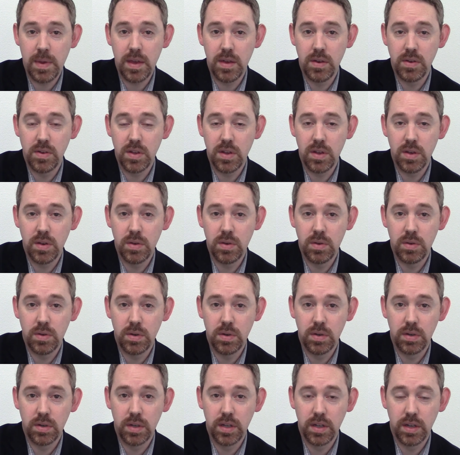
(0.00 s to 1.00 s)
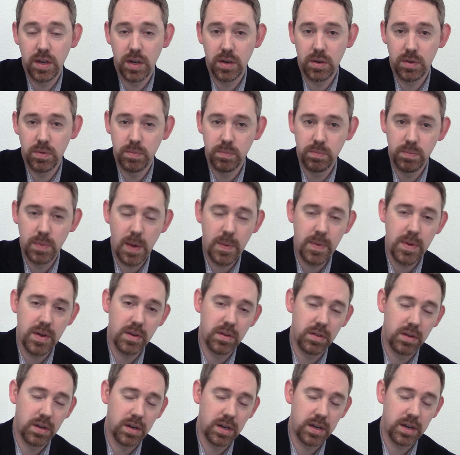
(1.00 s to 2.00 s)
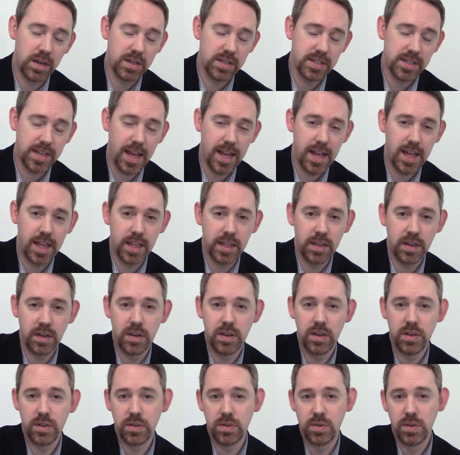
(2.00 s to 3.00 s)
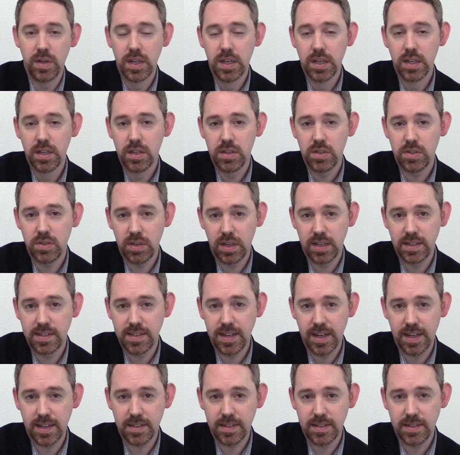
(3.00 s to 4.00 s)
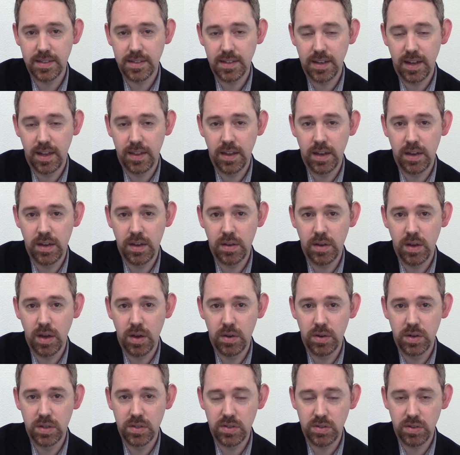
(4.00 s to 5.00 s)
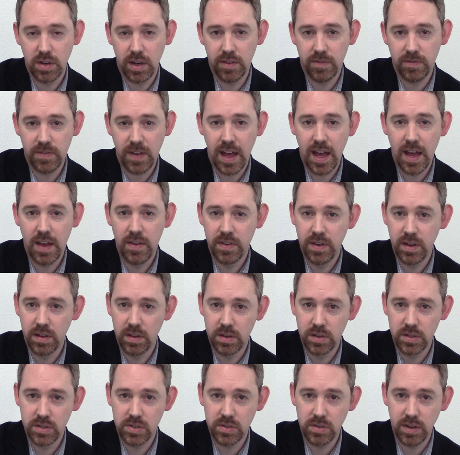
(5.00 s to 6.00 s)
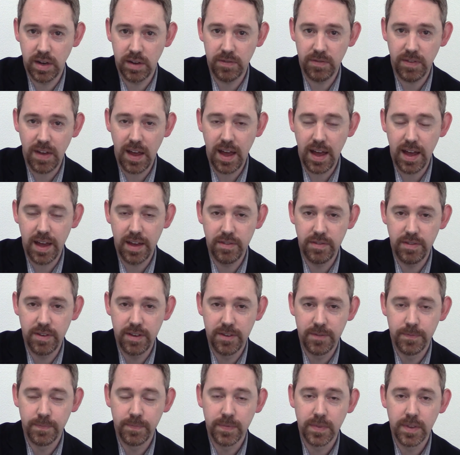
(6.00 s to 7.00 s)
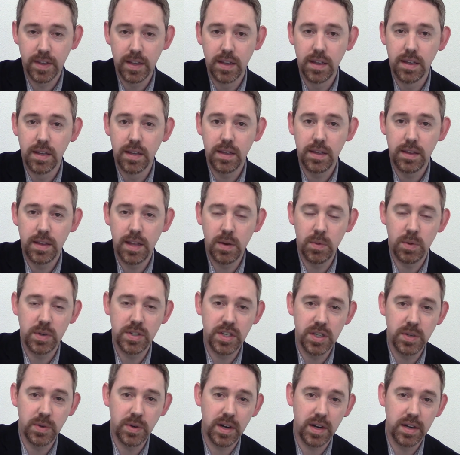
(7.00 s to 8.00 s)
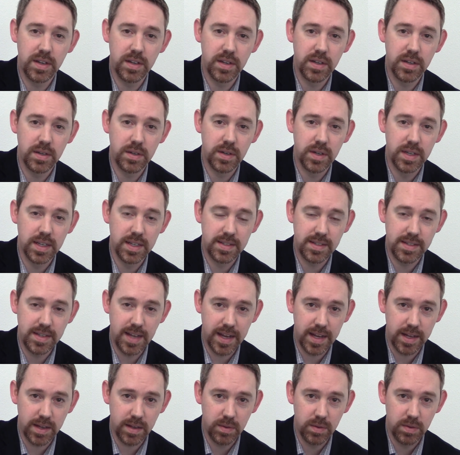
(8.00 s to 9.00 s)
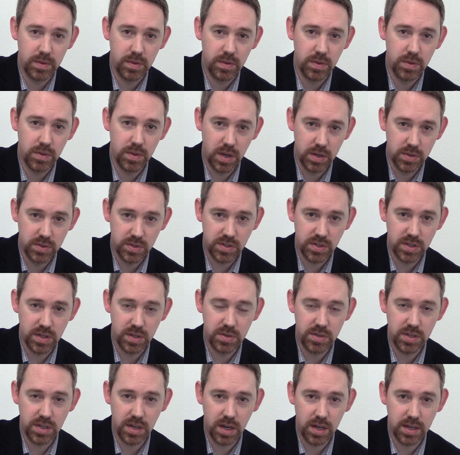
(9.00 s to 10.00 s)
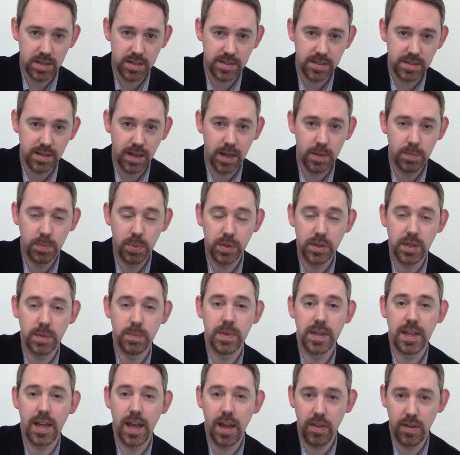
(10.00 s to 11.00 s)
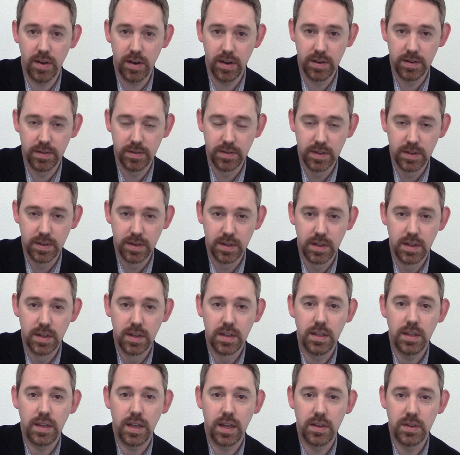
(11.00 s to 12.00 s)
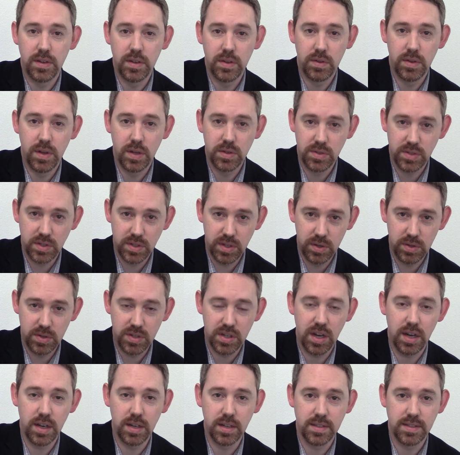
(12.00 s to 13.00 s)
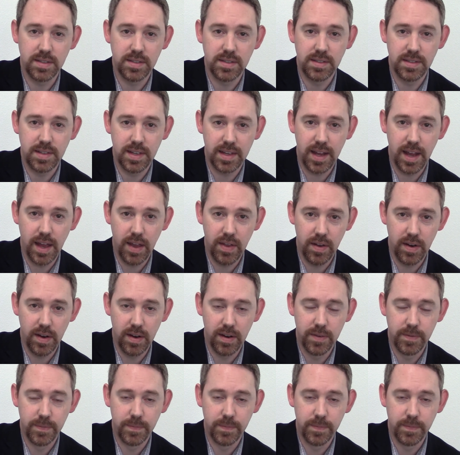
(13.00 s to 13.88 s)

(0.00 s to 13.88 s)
you do, maybe you're learning your scale and you do string 6 and then you go to string 5 and you learn string 5. Then what you want to do is take those 2 chunks and put them together and do those 2 chunks together.